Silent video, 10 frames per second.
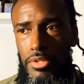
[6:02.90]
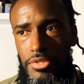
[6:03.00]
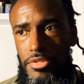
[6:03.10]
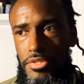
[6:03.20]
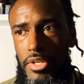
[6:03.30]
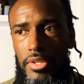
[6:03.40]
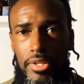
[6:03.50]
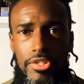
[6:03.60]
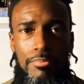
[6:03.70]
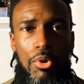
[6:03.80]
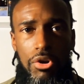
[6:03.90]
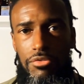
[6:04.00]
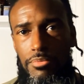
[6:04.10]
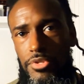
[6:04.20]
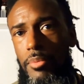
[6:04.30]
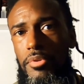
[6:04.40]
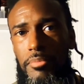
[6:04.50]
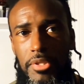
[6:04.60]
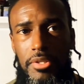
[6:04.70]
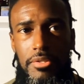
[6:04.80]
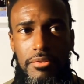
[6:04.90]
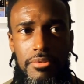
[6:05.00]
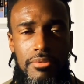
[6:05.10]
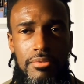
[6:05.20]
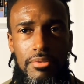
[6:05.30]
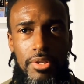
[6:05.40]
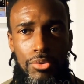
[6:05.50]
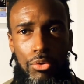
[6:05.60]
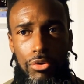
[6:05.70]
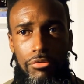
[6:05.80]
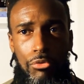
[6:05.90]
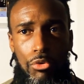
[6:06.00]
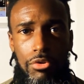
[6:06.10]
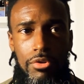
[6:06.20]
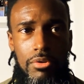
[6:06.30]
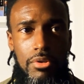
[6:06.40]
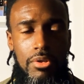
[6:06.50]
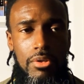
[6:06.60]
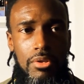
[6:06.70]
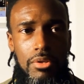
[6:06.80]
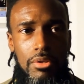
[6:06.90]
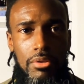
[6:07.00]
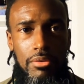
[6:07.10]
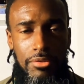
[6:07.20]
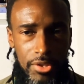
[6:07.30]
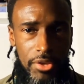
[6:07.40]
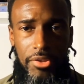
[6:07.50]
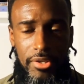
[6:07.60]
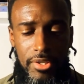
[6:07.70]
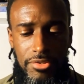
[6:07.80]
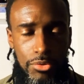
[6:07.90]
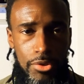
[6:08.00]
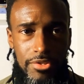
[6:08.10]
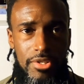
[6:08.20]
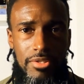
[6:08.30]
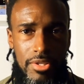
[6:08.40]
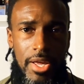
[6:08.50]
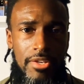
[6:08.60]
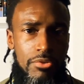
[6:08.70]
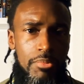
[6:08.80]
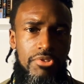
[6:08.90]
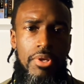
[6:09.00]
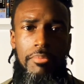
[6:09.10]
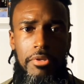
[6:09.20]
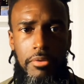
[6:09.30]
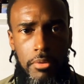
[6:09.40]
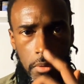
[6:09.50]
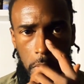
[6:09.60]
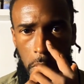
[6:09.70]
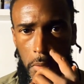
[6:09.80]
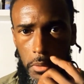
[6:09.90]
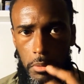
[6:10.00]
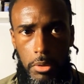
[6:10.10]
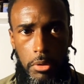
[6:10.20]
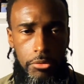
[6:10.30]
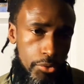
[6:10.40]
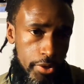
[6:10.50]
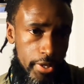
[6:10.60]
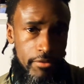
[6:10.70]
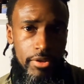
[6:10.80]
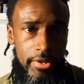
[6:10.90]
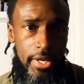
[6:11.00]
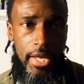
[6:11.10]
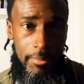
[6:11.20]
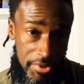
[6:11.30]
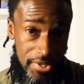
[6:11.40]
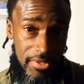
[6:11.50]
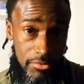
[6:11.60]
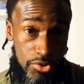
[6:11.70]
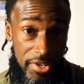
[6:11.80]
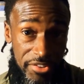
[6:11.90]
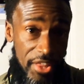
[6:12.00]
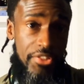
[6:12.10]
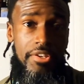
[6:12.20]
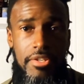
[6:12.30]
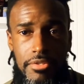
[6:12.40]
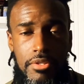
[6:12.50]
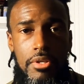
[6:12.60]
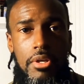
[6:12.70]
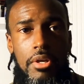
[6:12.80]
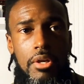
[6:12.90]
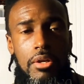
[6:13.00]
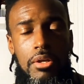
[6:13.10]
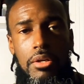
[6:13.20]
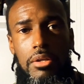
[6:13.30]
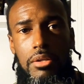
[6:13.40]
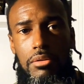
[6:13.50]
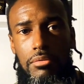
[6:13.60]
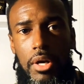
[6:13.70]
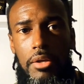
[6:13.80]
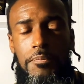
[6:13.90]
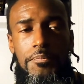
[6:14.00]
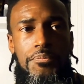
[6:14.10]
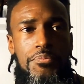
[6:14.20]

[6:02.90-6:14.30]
is to say that he spawned from something. Because in order for nothingness to exist, it has to be something. You can give it a name. You say nothingness, right?